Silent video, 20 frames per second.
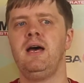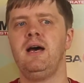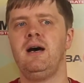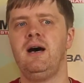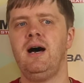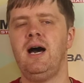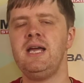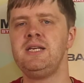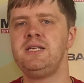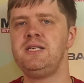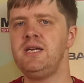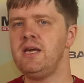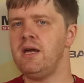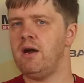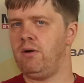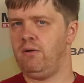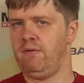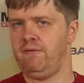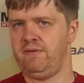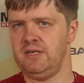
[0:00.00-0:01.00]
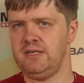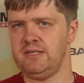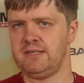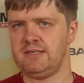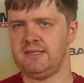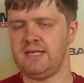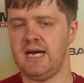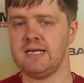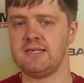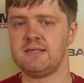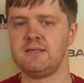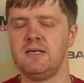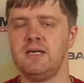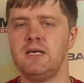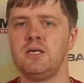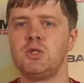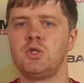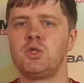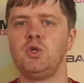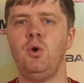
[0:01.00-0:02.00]
idea of this test.
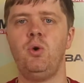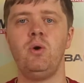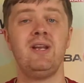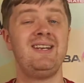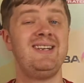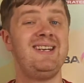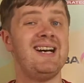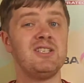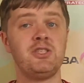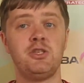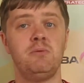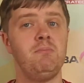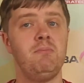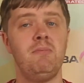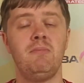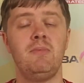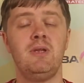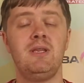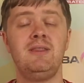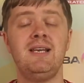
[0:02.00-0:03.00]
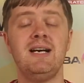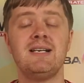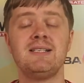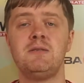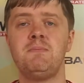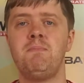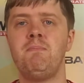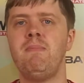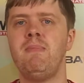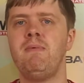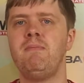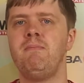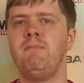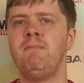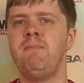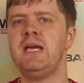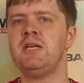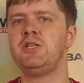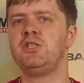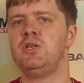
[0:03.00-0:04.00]
So it doesn't
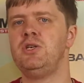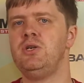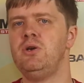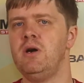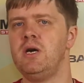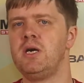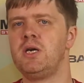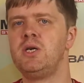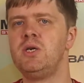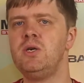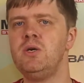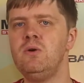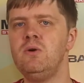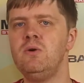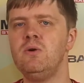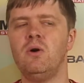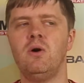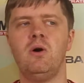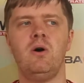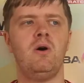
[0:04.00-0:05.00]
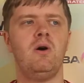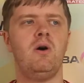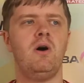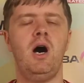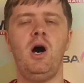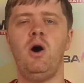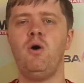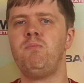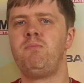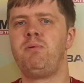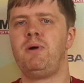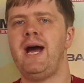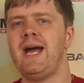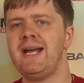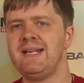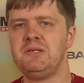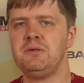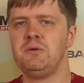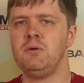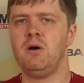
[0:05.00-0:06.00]
measure your IQ or how
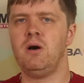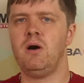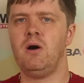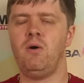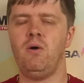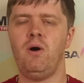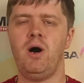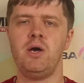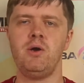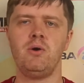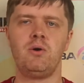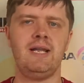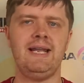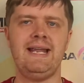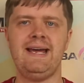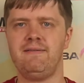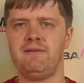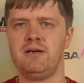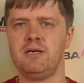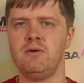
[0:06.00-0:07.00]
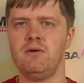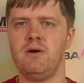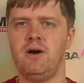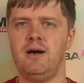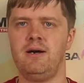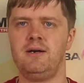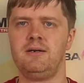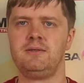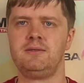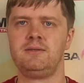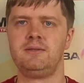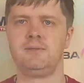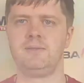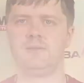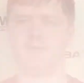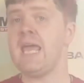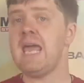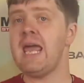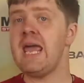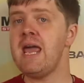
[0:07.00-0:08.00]
bright you are or how clever you are.
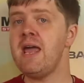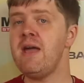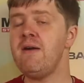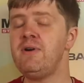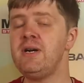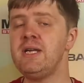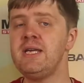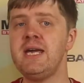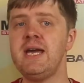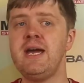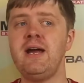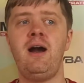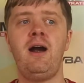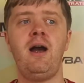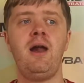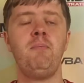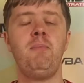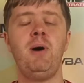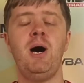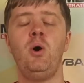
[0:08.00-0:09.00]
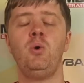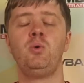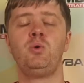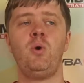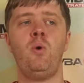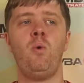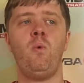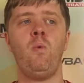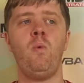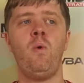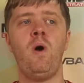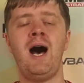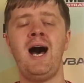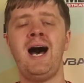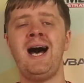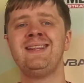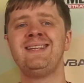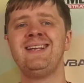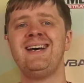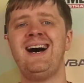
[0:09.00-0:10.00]
Every year, about
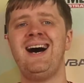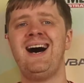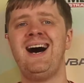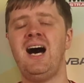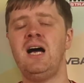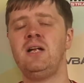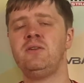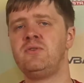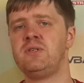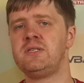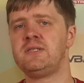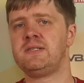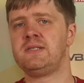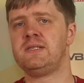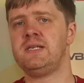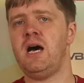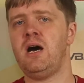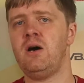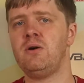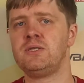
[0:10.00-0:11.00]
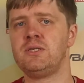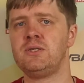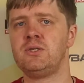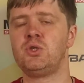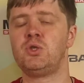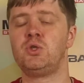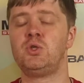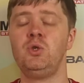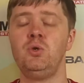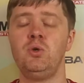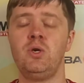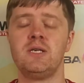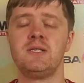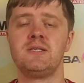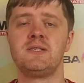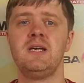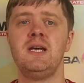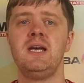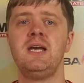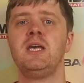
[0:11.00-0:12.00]
100,000
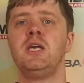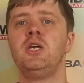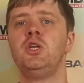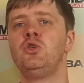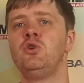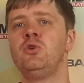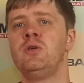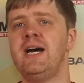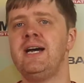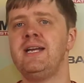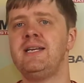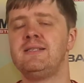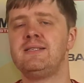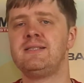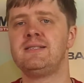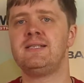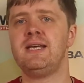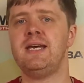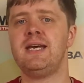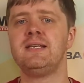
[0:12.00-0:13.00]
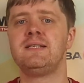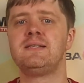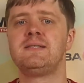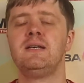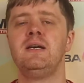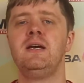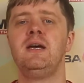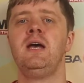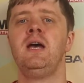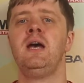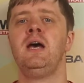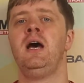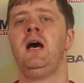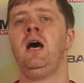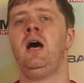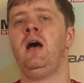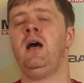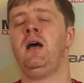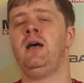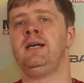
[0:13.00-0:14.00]
students in the United States
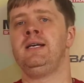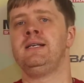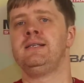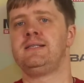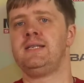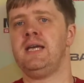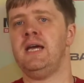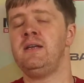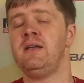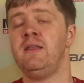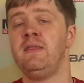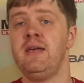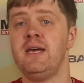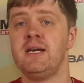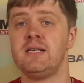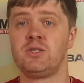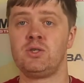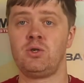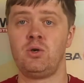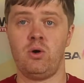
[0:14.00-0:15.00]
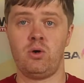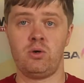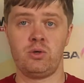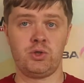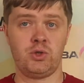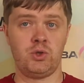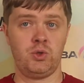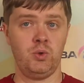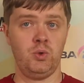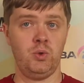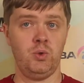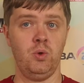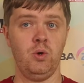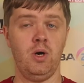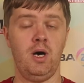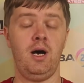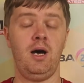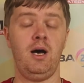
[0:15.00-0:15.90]
send in their scores to